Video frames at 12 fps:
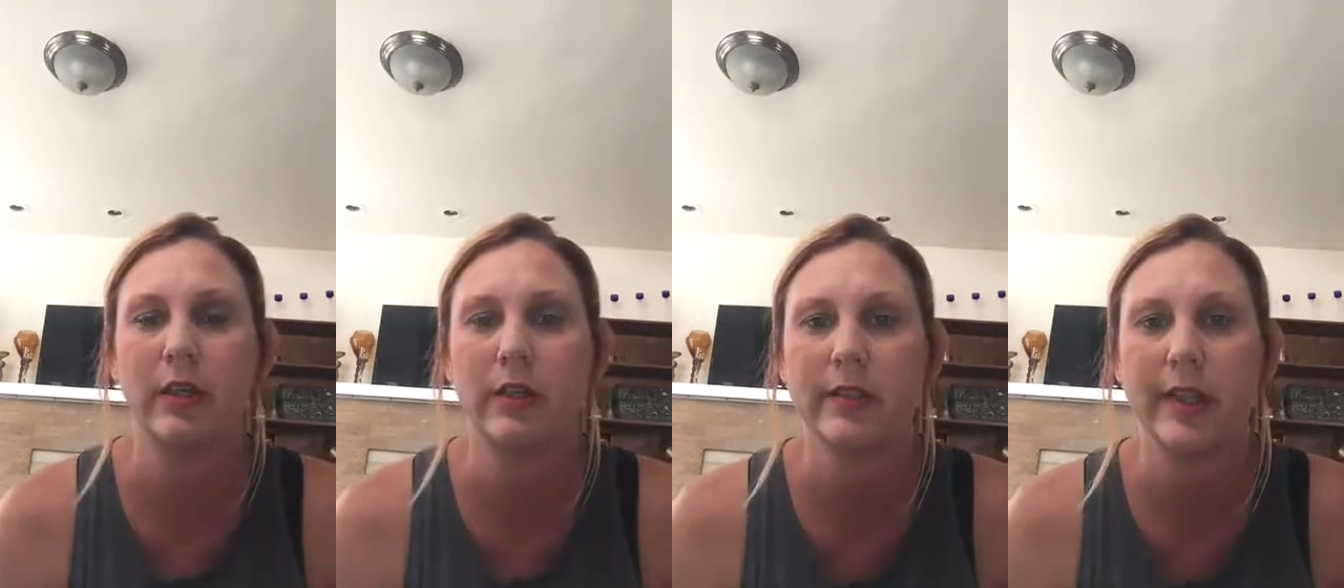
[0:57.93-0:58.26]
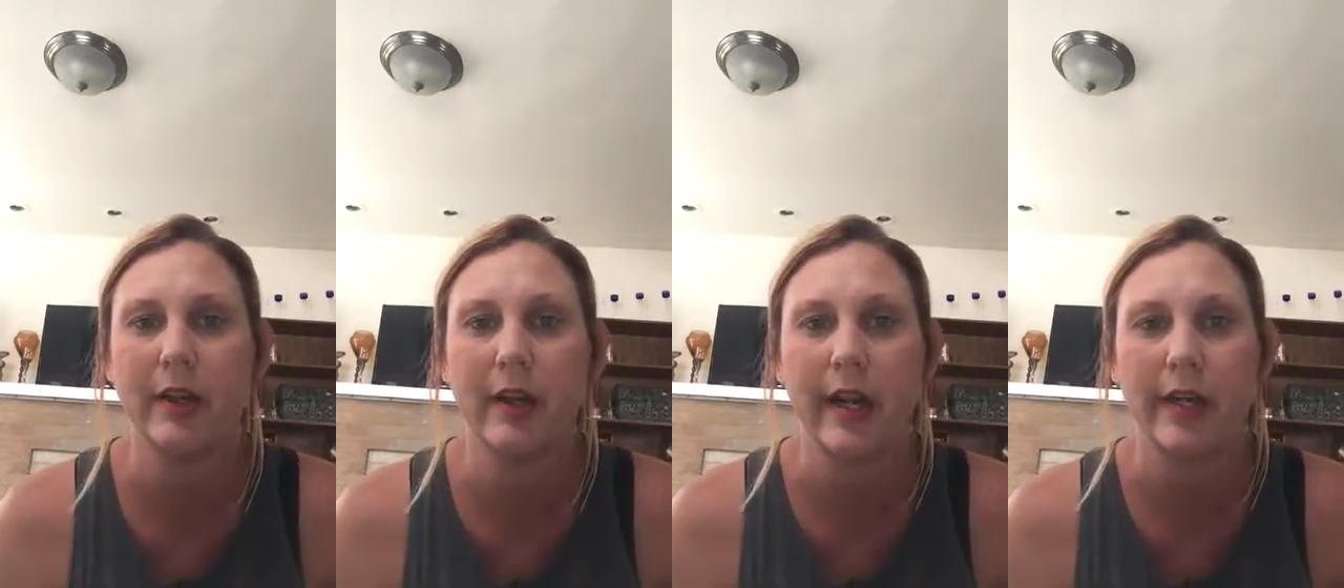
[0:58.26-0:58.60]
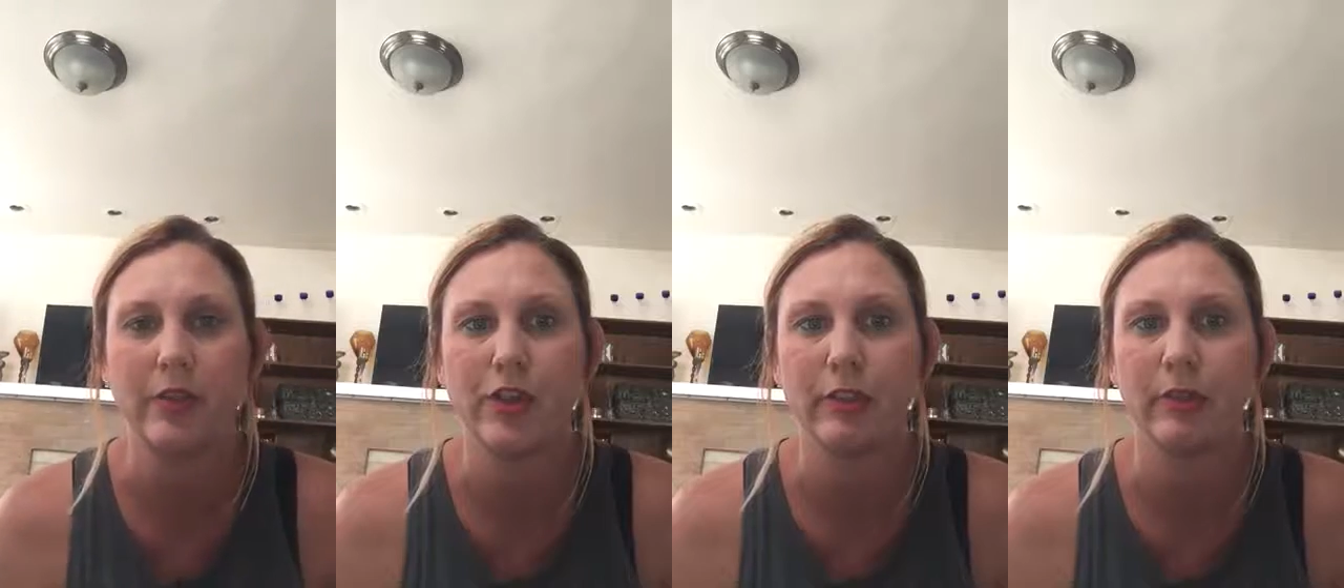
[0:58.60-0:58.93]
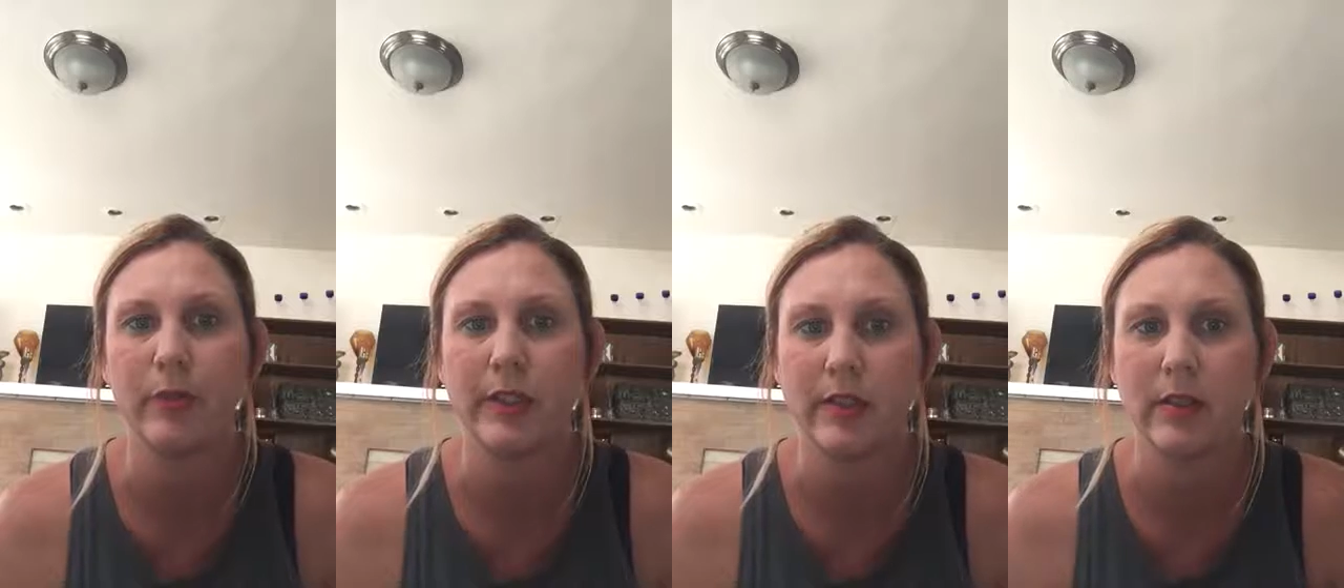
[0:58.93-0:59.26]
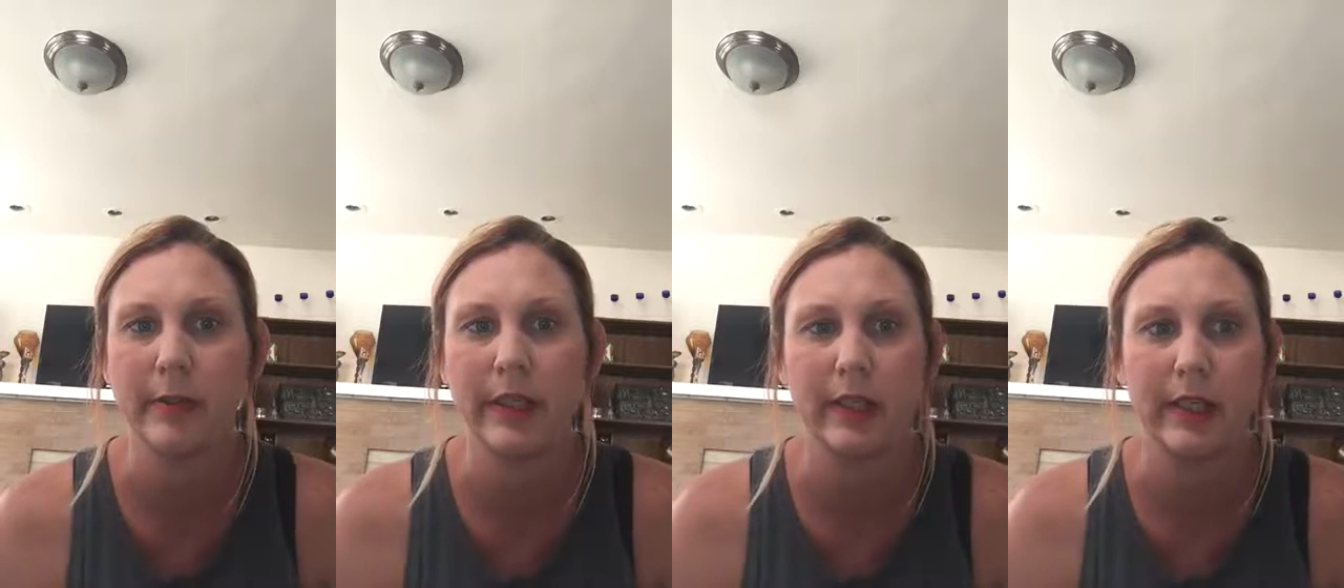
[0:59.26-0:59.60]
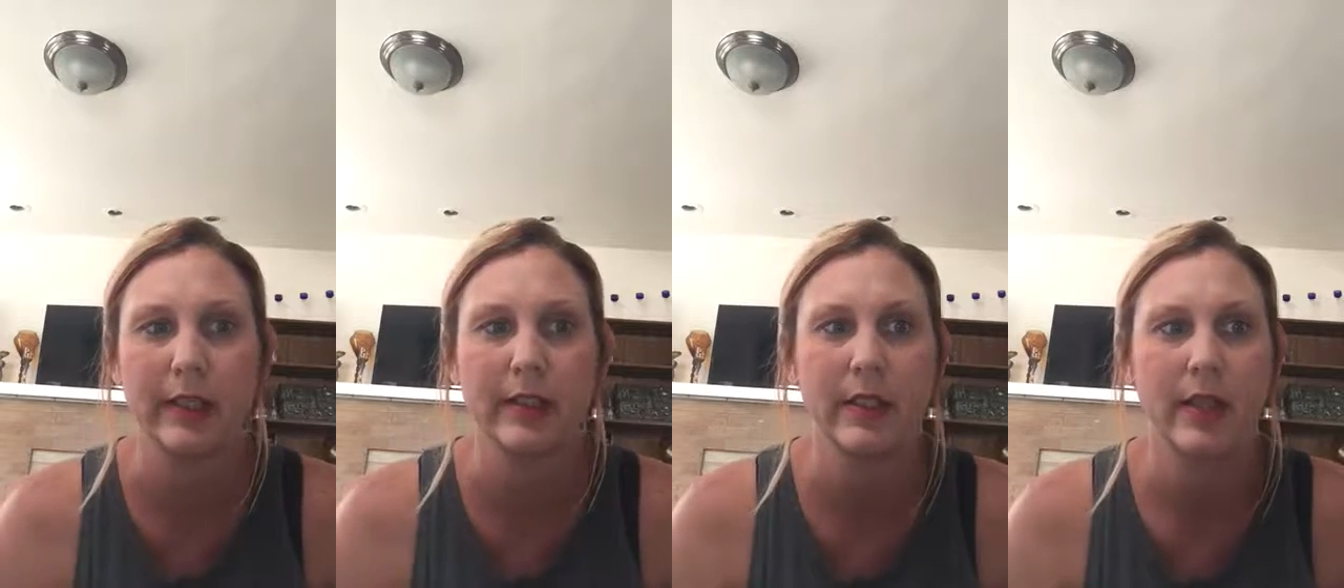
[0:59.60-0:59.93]
or segregating children with
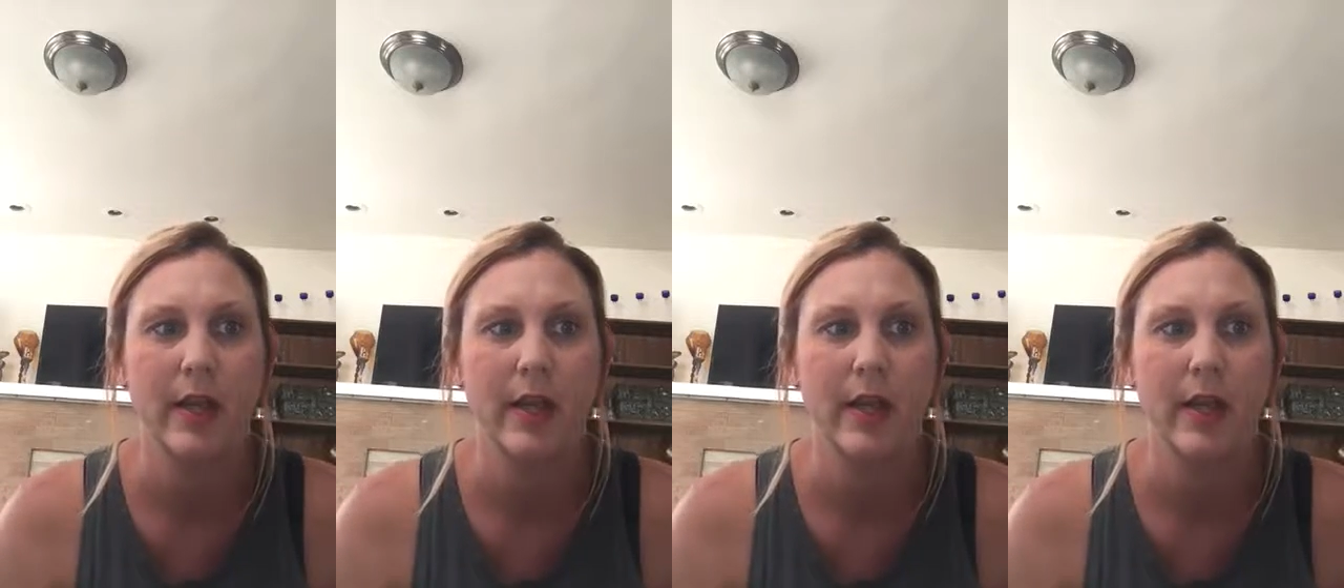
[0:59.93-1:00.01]
disabilities.